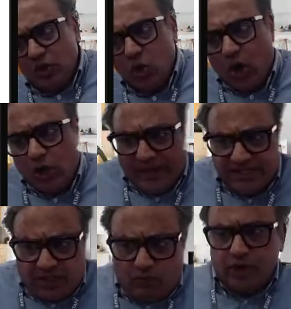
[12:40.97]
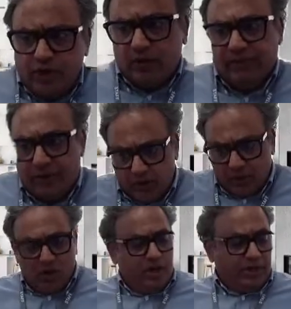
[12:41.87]
Call to action. What do you want them to do? Do
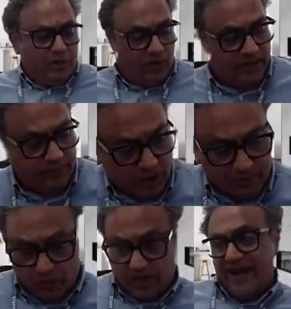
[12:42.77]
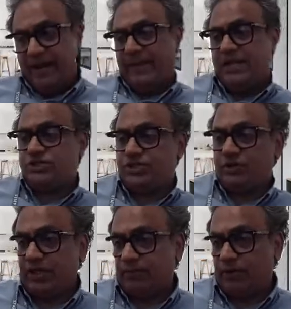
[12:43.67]
you want them to come to a landing page? Do you
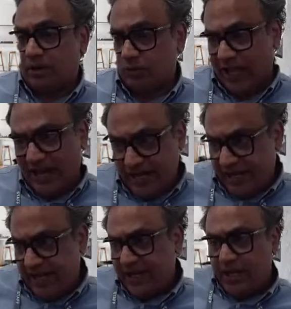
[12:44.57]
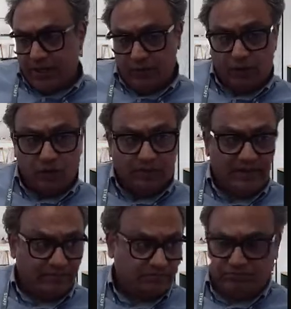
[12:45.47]
want them to come to Calendly? Do you want to come
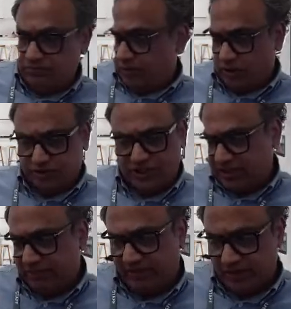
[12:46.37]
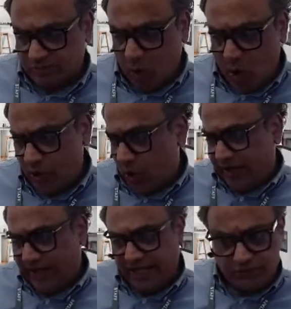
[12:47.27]
them, just simply respond or
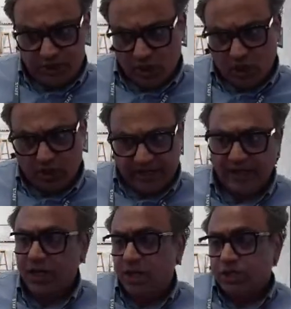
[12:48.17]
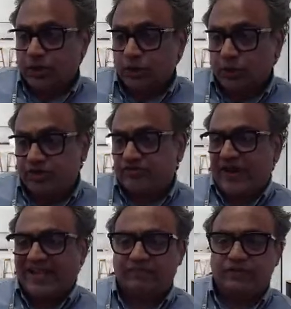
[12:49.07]
engage with your content? So you
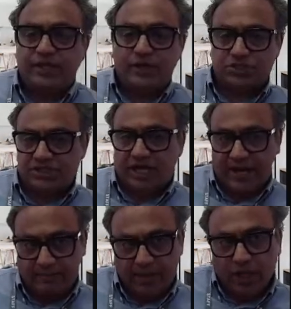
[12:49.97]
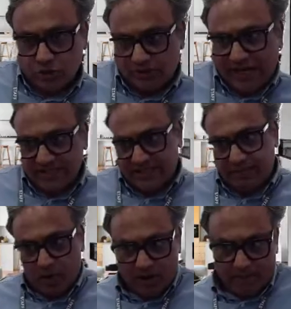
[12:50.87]
track them within your CRM. So that is an
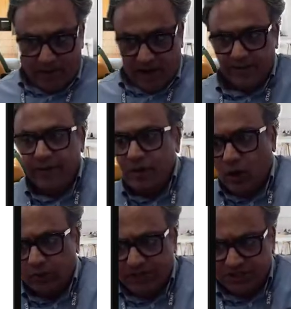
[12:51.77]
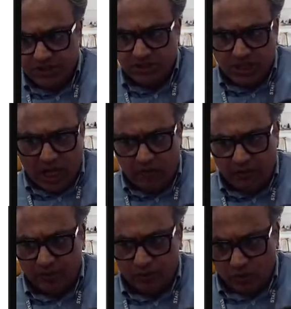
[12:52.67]
important part. Automations, how would
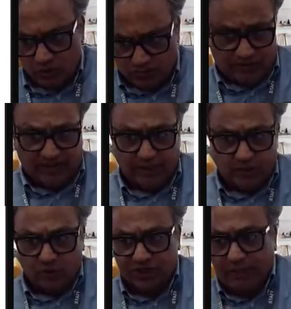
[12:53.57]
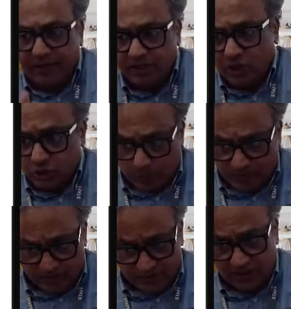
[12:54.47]
you do, whether you do Zapier or
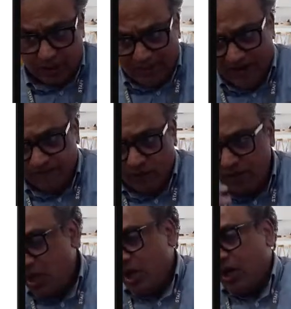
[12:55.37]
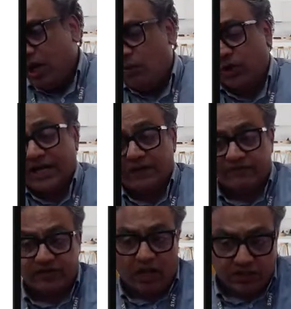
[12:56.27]
Zoopies, which is our platform, what kind of
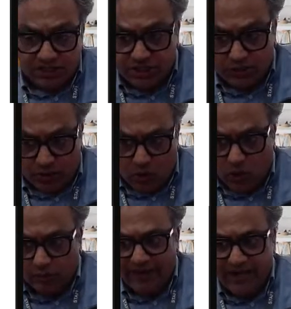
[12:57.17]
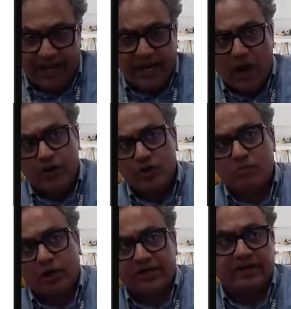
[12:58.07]
tasks do you want to automate, and how do you
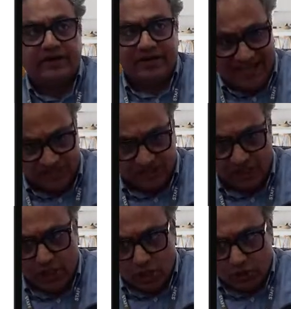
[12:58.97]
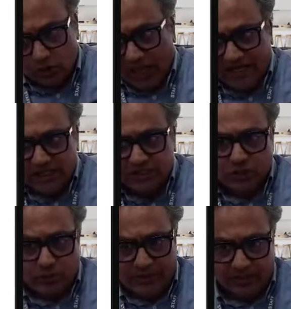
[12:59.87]
monitor and test? So that's
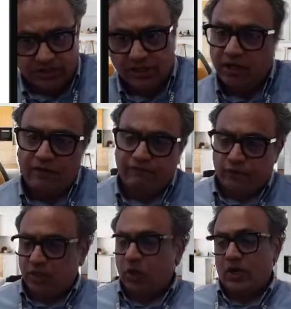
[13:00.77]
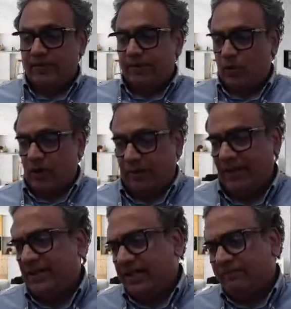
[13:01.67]
to be considered for the cold email program. And
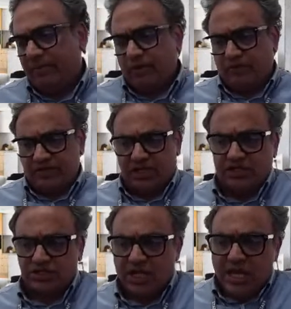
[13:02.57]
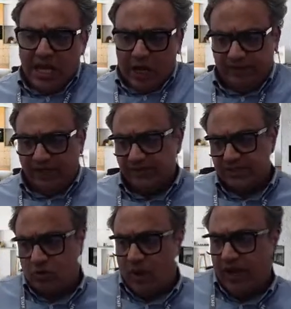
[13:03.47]
then the number of results, how many emails
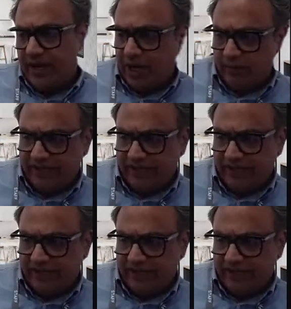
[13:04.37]
acquired, how many